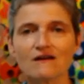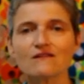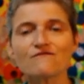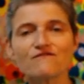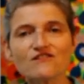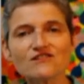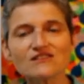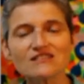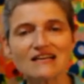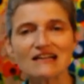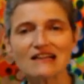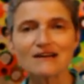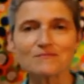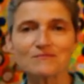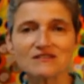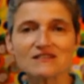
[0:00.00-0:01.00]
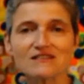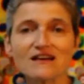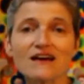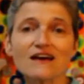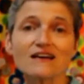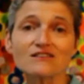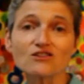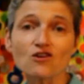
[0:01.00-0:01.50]
The first eclipse
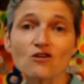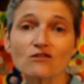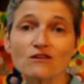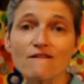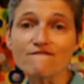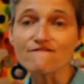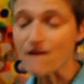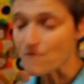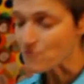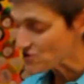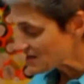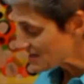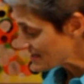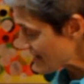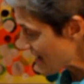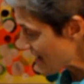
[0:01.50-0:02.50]
is on February the